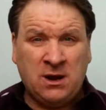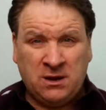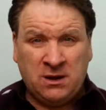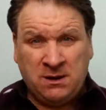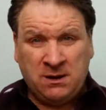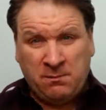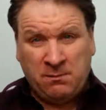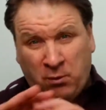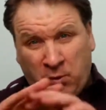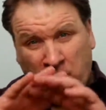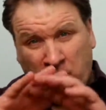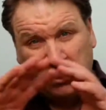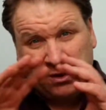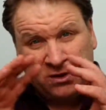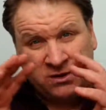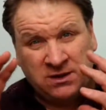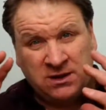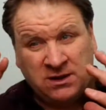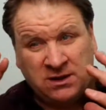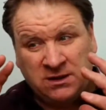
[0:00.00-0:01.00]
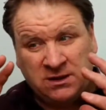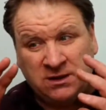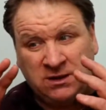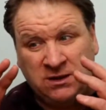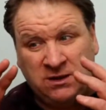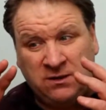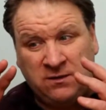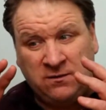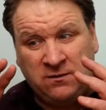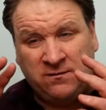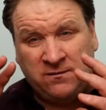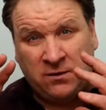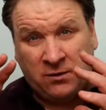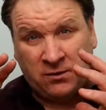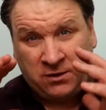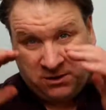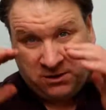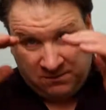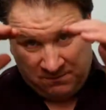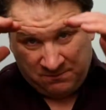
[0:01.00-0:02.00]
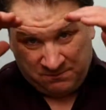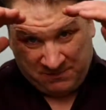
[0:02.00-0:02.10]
Number one, you've got to